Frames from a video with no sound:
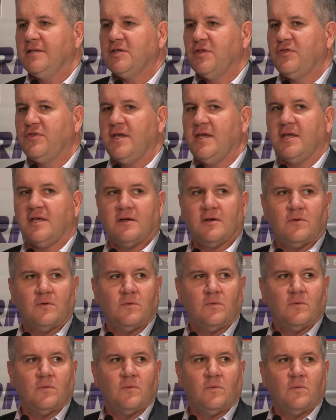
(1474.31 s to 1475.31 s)
To think
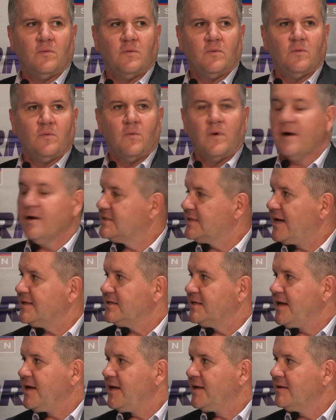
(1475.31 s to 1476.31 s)
where it's
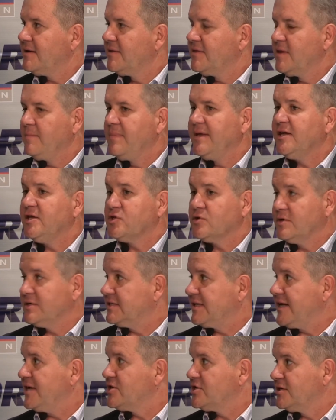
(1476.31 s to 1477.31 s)
today, the
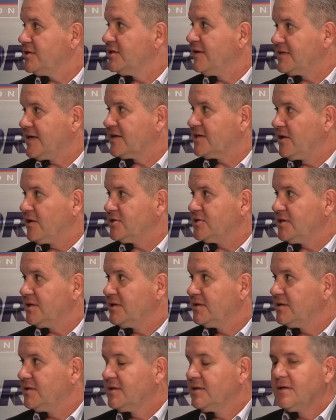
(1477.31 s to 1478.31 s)
miniaturization of technology,